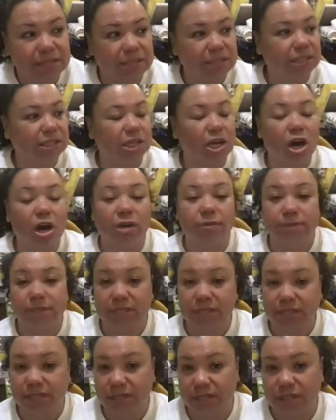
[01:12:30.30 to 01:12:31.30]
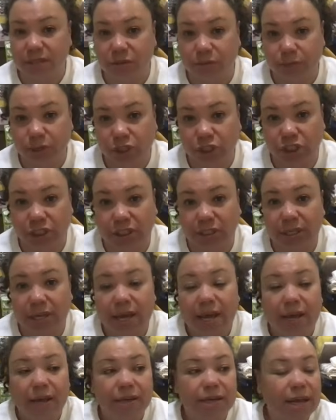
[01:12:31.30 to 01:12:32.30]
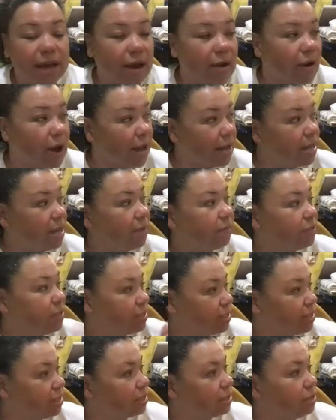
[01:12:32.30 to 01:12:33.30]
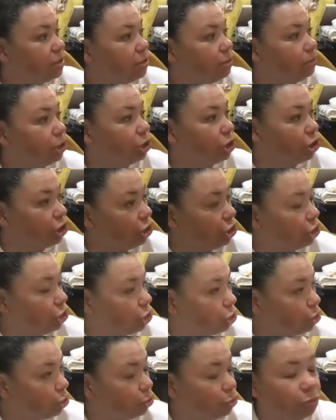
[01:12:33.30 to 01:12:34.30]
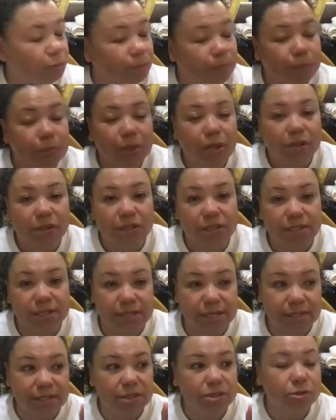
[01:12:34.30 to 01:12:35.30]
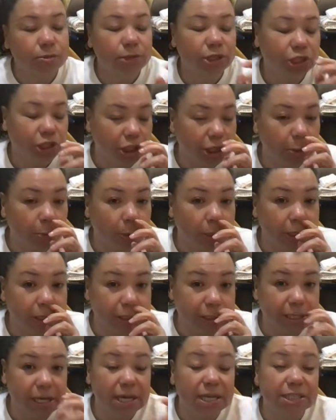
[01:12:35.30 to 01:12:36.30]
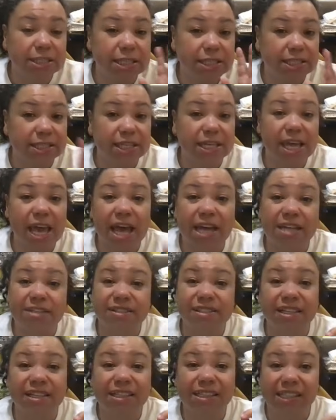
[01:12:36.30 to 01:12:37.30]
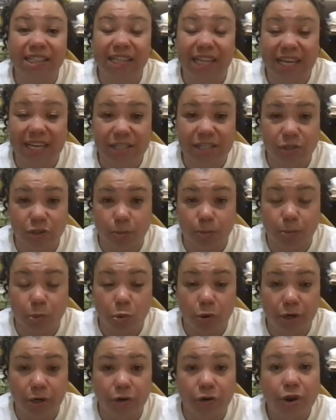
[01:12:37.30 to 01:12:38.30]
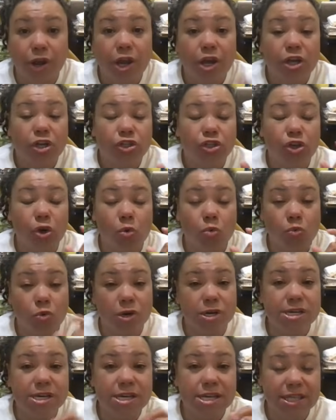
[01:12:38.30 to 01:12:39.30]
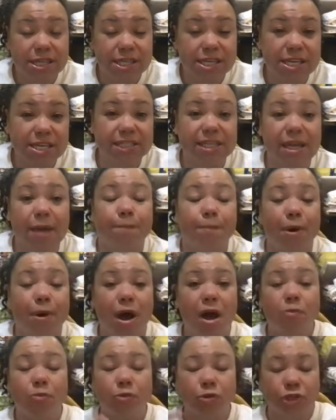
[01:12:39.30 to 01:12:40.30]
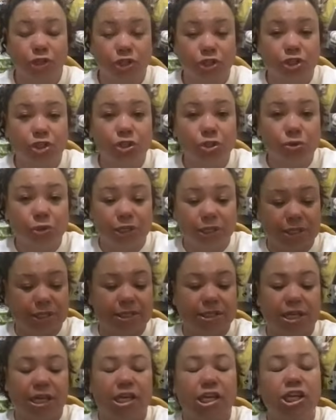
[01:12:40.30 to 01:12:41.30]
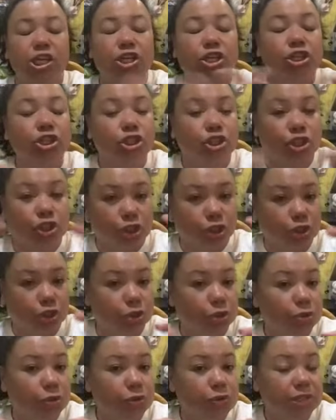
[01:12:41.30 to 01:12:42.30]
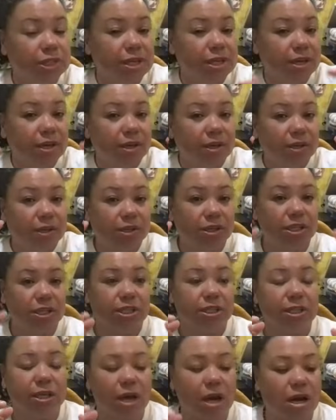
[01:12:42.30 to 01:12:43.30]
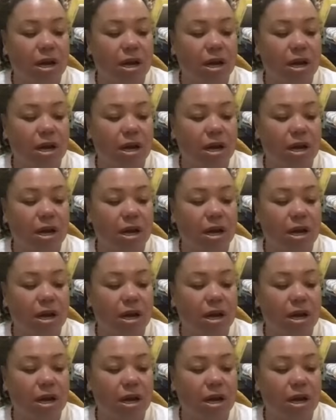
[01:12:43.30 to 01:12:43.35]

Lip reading: the 6 needle machine. Now, I have the 6 needle machine too. The 6 needle machine, what it does is it has the laser pointer. So one of the things that Bob would do is he could use the